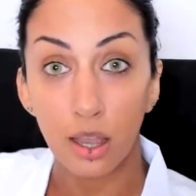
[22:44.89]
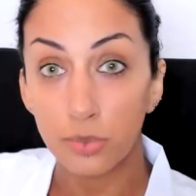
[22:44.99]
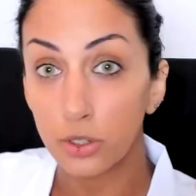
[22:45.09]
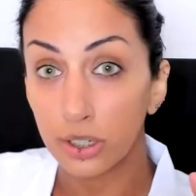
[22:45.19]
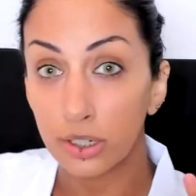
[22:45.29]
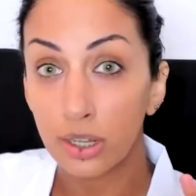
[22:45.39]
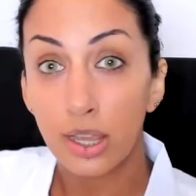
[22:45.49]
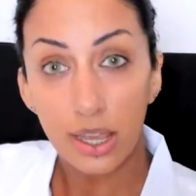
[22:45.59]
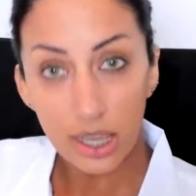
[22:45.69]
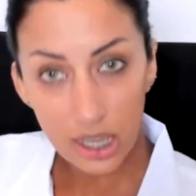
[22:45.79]
You can
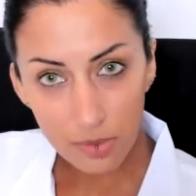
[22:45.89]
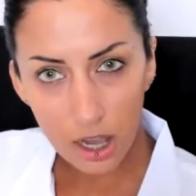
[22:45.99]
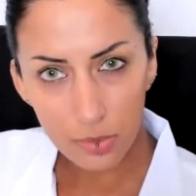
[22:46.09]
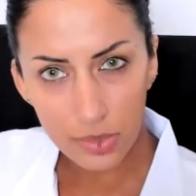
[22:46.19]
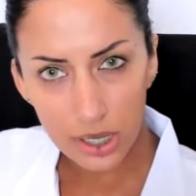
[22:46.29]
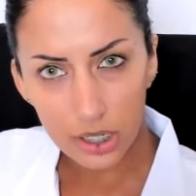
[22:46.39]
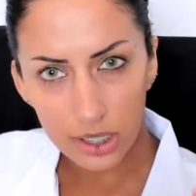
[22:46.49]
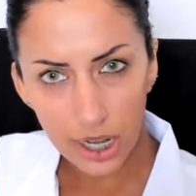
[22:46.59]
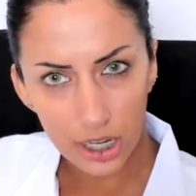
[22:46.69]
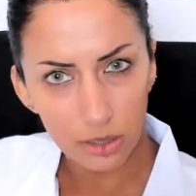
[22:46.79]
email me,
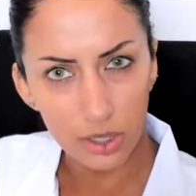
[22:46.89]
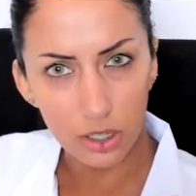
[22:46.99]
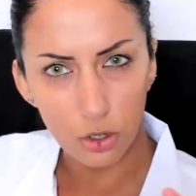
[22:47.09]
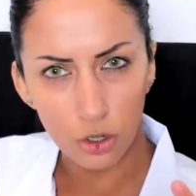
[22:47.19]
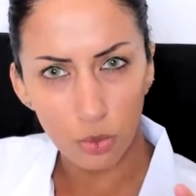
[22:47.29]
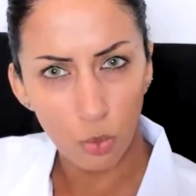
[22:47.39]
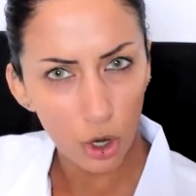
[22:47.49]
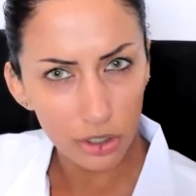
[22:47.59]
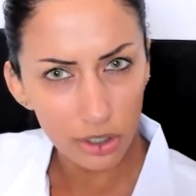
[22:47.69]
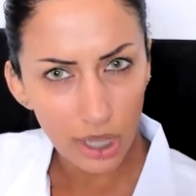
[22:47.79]
text me, or
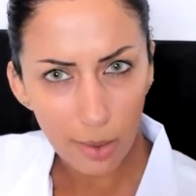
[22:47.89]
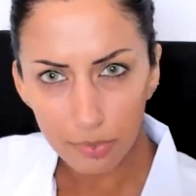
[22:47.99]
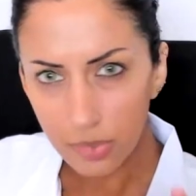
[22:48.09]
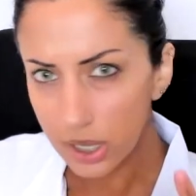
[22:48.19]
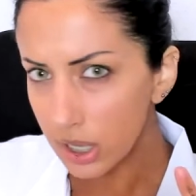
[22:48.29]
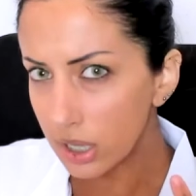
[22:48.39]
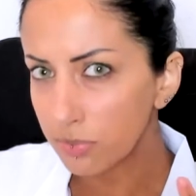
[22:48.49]
WhatsApp me.